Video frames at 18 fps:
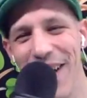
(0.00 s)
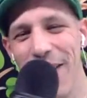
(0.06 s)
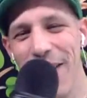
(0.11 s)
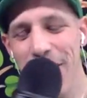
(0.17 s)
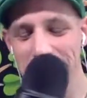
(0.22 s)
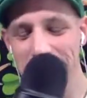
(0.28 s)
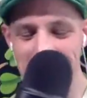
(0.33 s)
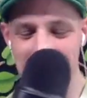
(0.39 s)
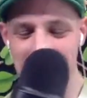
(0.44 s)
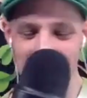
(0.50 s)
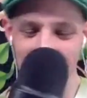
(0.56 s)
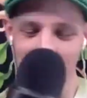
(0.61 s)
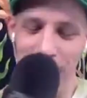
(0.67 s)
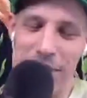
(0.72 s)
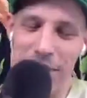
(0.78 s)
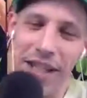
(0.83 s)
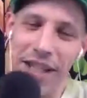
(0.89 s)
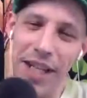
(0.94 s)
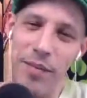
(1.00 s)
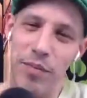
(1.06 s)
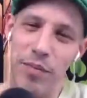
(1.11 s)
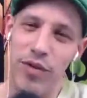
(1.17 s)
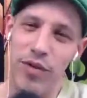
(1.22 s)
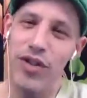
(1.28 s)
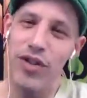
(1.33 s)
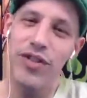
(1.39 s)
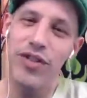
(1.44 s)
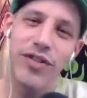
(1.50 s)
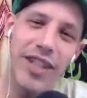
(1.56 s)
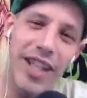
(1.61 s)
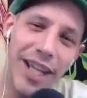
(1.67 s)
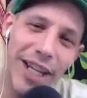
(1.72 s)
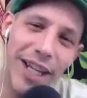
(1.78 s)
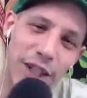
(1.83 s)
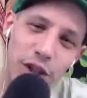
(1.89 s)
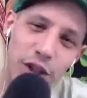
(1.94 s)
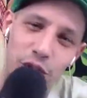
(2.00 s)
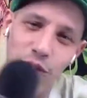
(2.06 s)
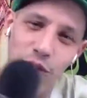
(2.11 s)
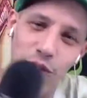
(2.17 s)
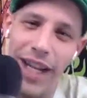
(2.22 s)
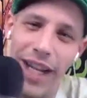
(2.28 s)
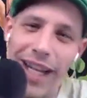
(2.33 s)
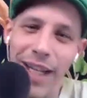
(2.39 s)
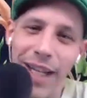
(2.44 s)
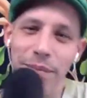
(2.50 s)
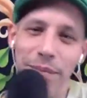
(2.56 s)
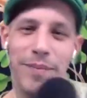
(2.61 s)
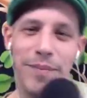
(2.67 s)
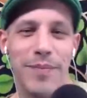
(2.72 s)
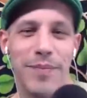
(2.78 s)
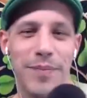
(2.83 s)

What's up, Team Extreme?